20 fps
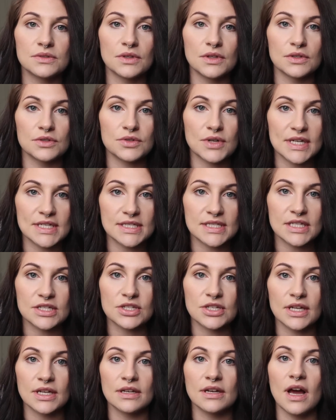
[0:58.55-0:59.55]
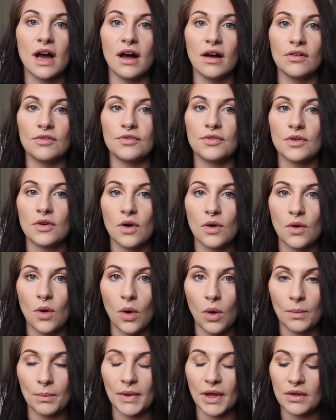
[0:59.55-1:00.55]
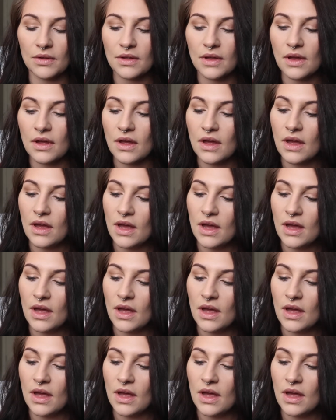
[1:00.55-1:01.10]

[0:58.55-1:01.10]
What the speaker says: the transition of whole milk.